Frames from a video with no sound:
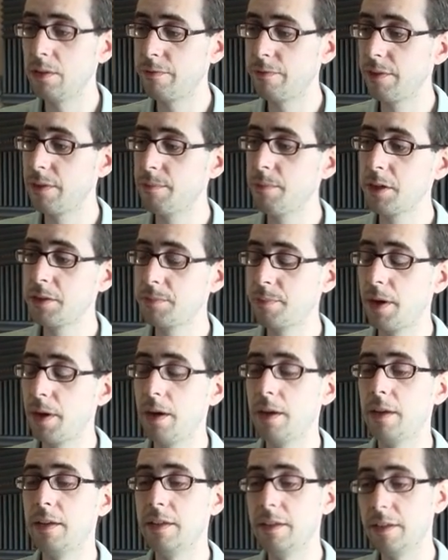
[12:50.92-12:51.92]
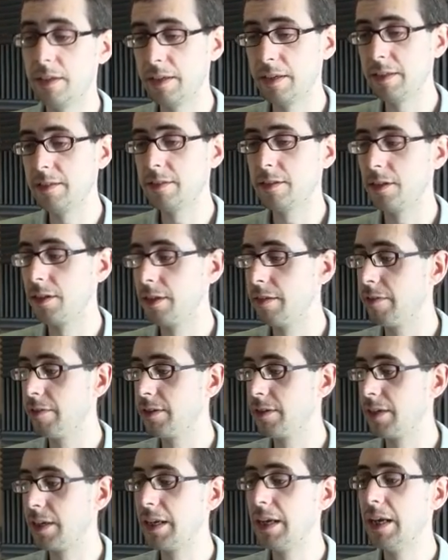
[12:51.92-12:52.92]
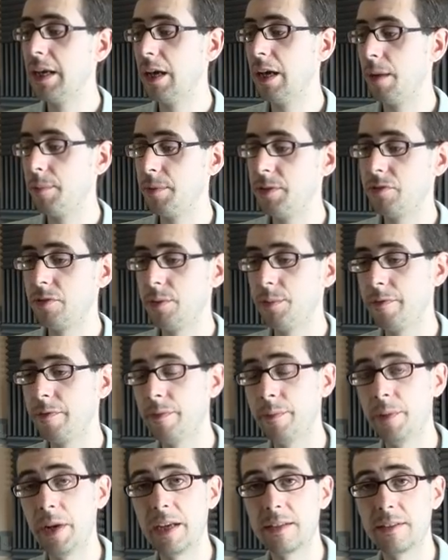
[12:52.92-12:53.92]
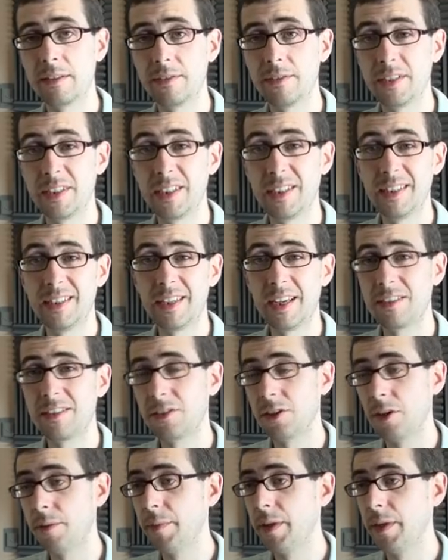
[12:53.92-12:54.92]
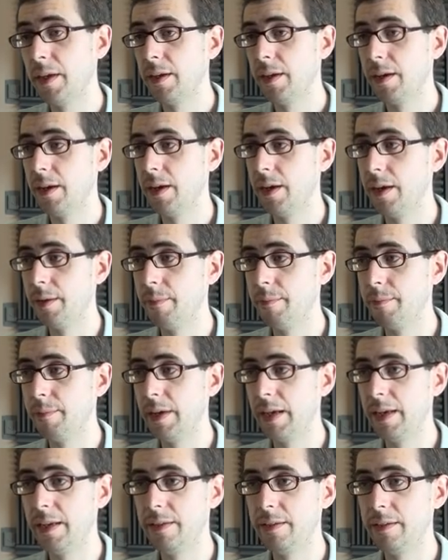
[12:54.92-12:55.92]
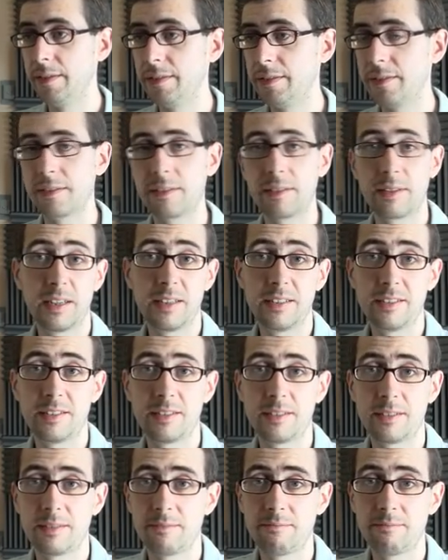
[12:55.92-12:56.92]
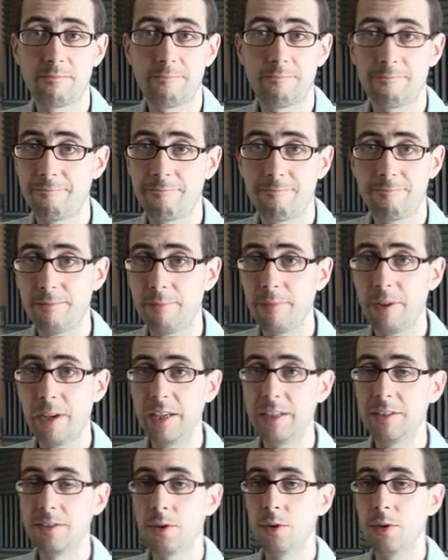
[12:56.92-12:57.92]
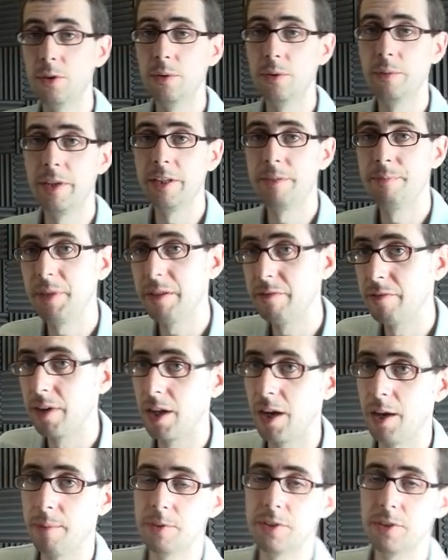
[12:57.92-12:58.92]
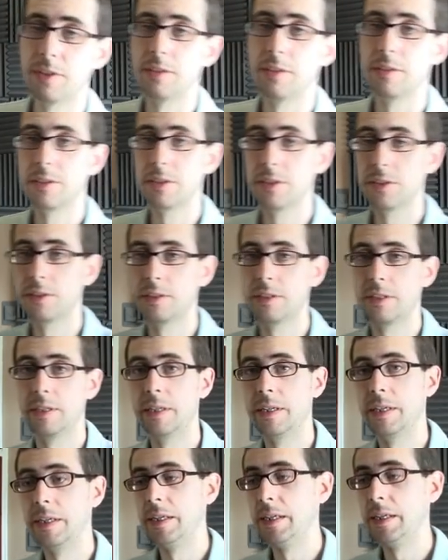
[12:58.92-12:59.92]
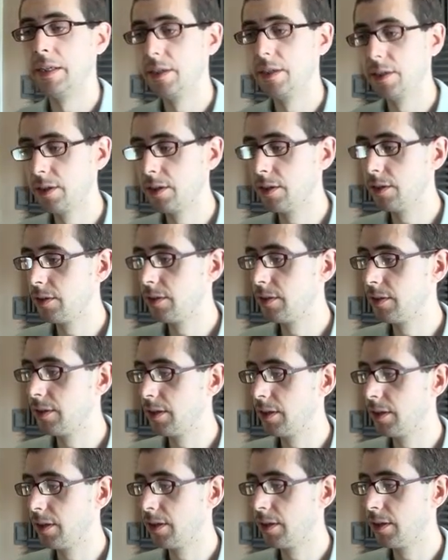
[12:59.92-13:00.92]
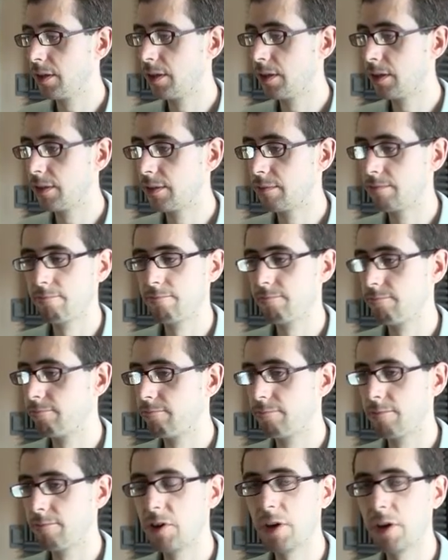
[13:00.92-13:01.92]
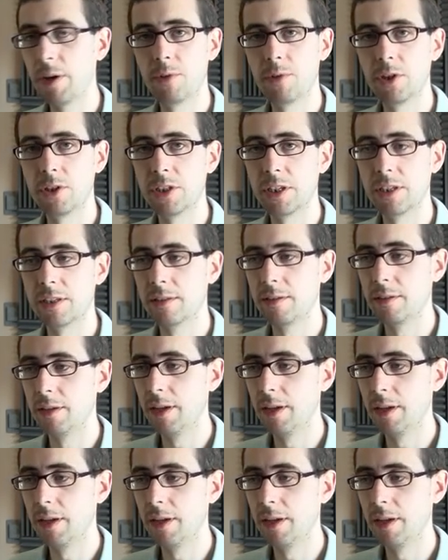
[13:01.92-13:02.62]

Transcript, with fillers: for the most part, at least certainly recently, I've been streaming from an X F C E desktop, um and it's it's it's always been reliable. So good, good, uh, great project,